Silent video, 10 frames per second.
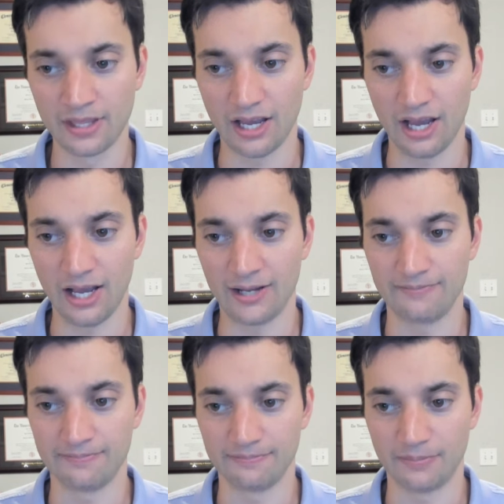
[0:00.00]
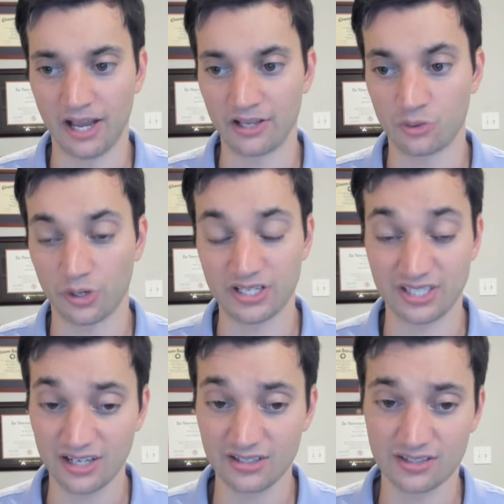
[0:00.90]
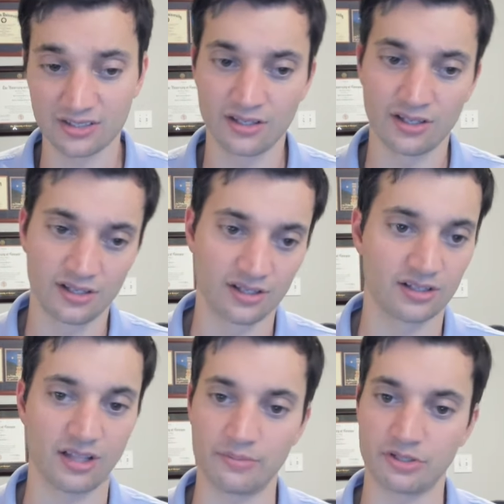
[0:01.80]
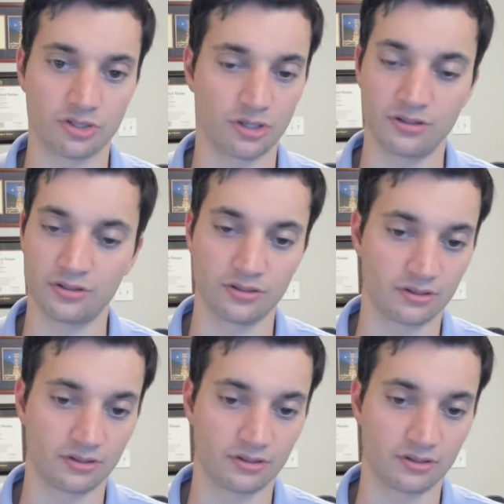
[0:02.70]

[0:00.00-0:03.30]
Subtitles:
by 26, Clemson should